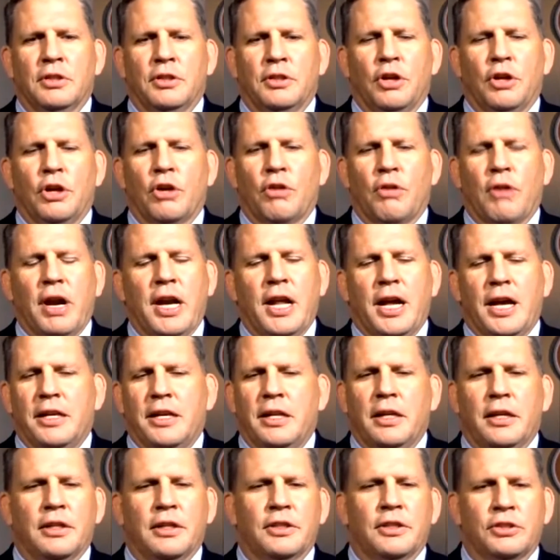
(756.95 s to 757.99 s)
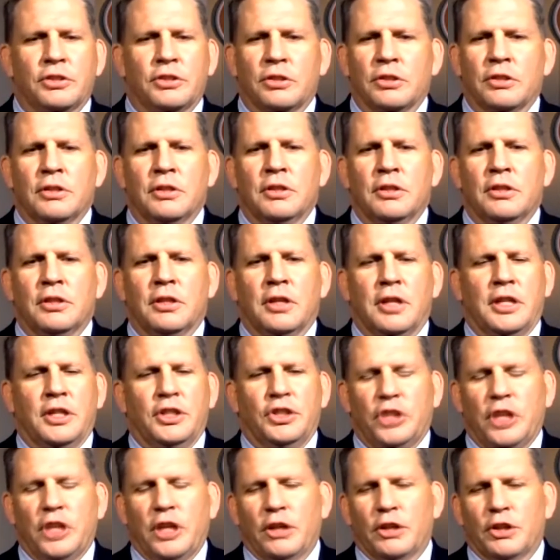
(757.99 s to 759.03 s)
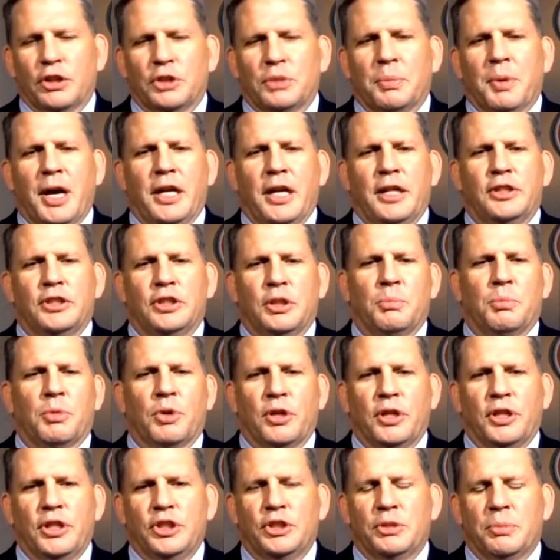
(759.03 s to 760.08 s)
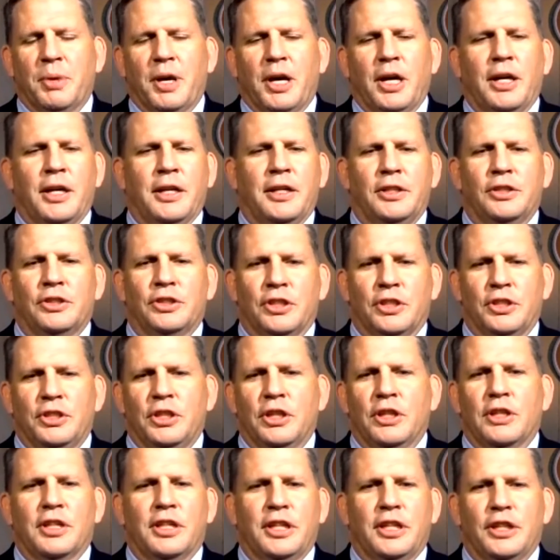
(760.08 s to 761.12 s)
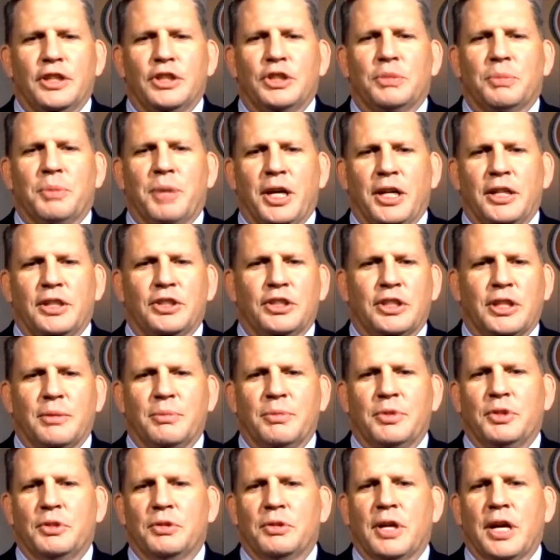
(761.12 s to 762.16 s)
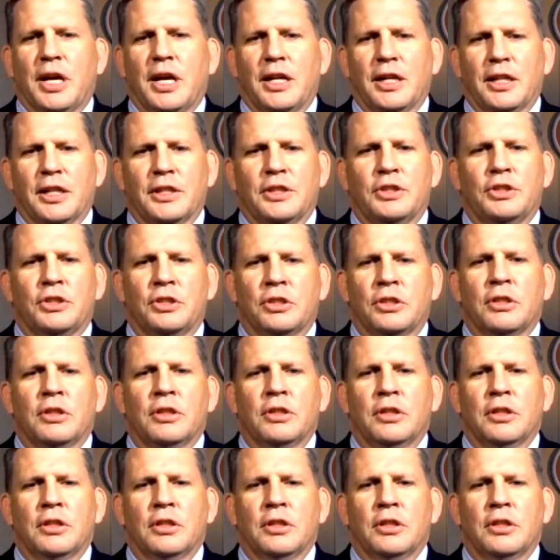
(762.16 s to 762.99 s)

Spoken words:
There are great ideas in sailors' minds and Marines' minds and young kids' minds coming through college.